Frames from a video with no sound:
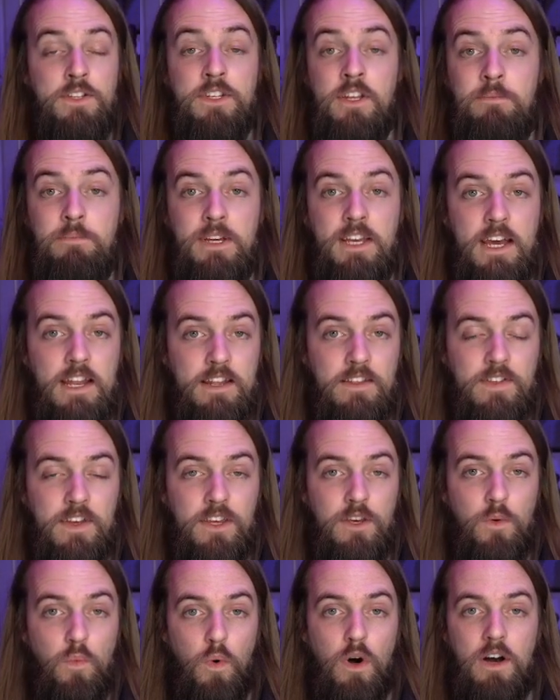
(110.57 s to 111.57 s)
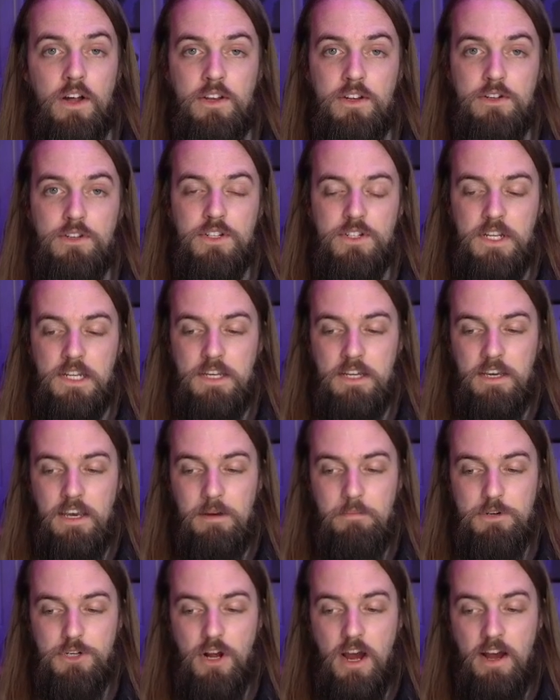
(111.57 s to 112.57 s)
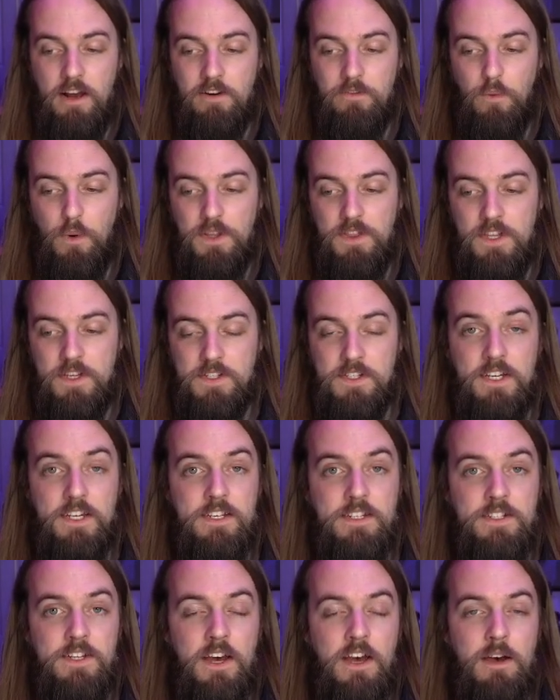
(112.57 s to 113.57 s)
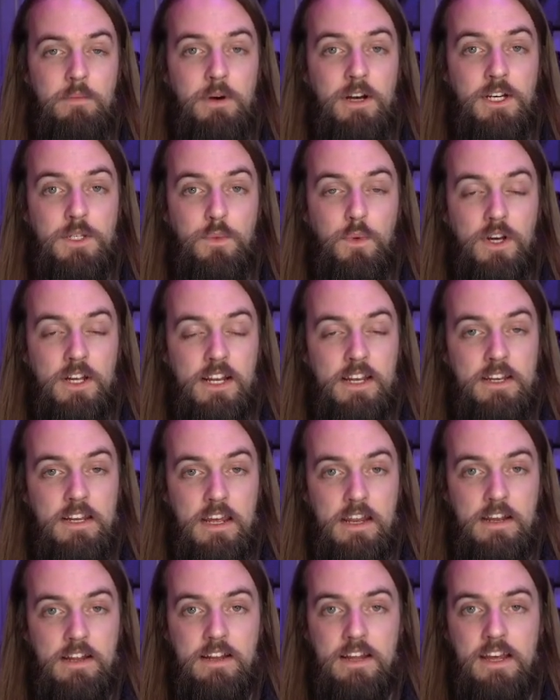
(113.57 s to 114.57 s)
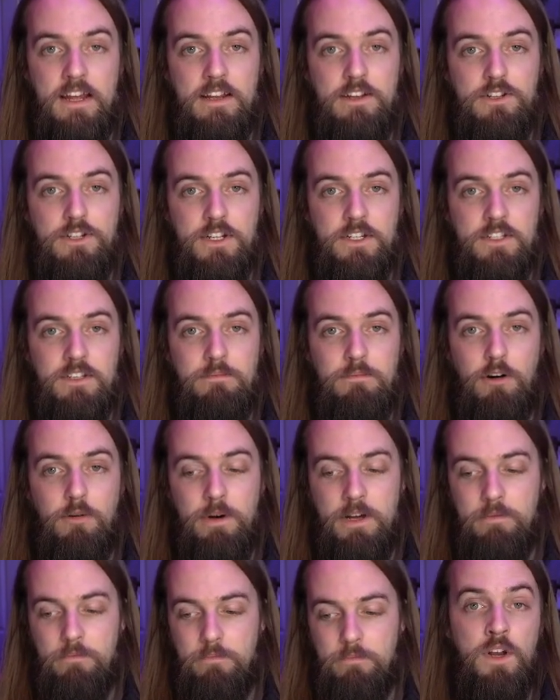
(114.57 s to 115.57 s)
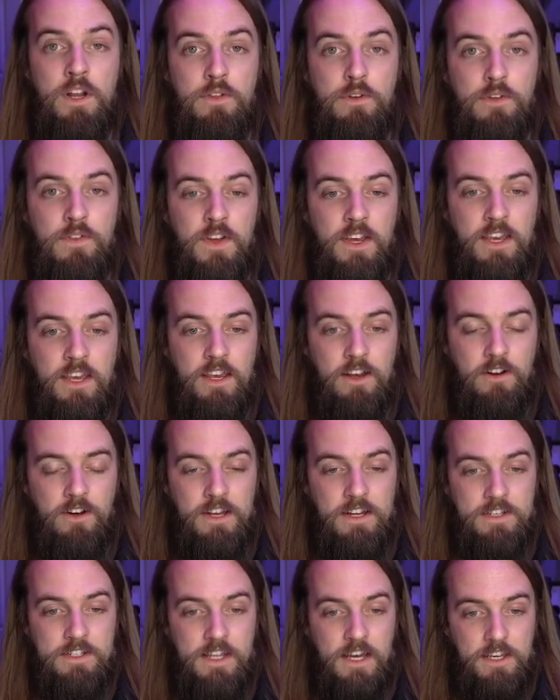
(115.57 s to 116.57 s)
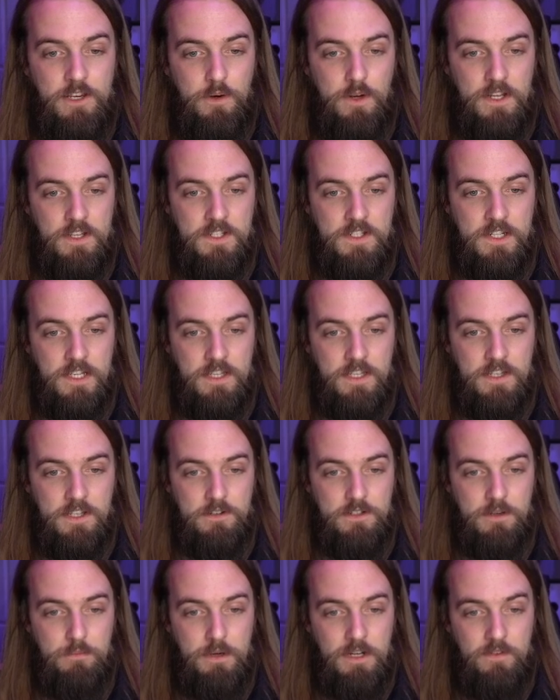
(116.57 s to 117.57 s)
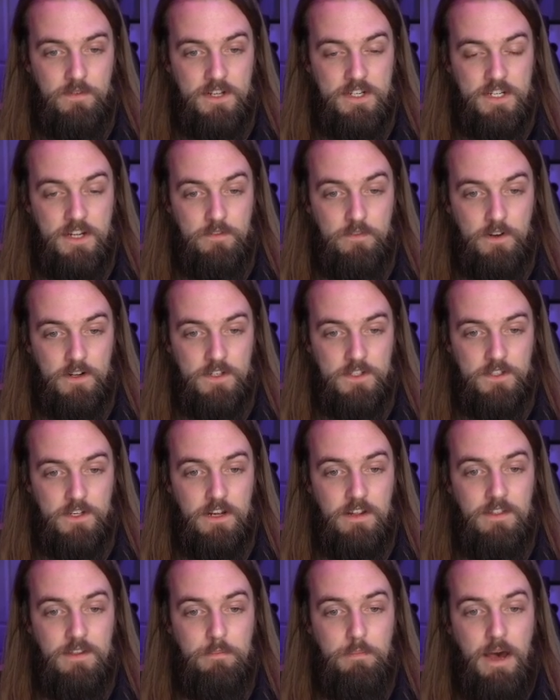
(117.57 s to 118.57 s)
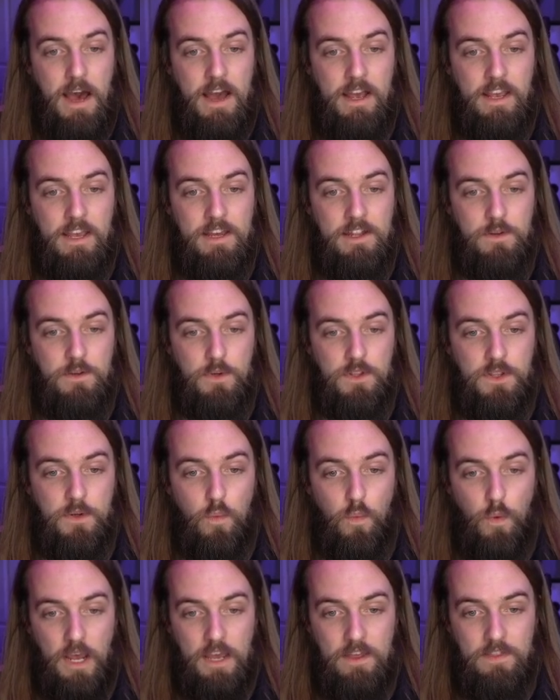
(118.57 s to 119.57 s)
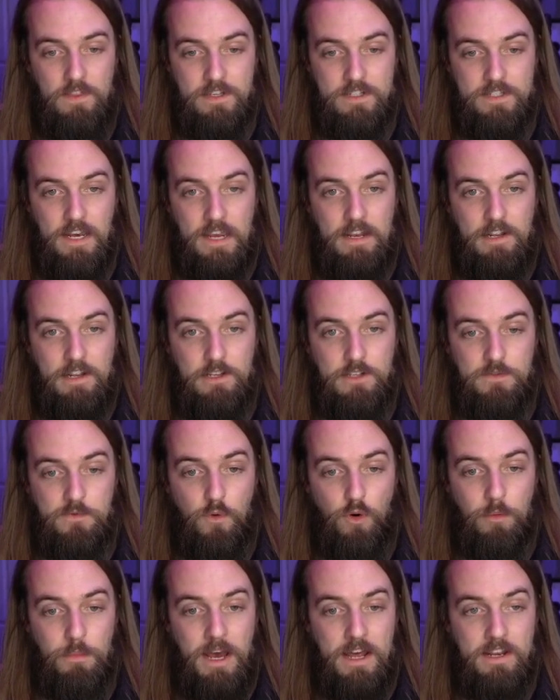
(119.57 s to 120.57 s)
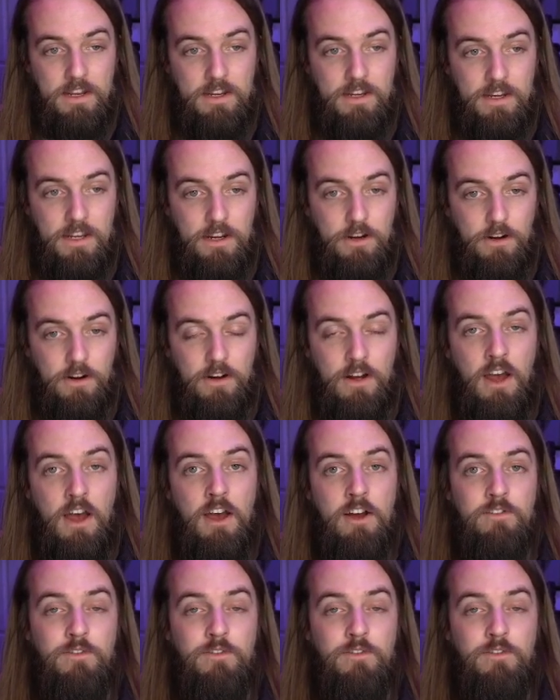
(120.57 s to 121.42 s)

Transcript: This can be anything you want. You just need to keep track of what this is because we're gonna need it in just a moment. One other thing here is that you can see that there's a bit of a difference in the backend with the way the date is formatted here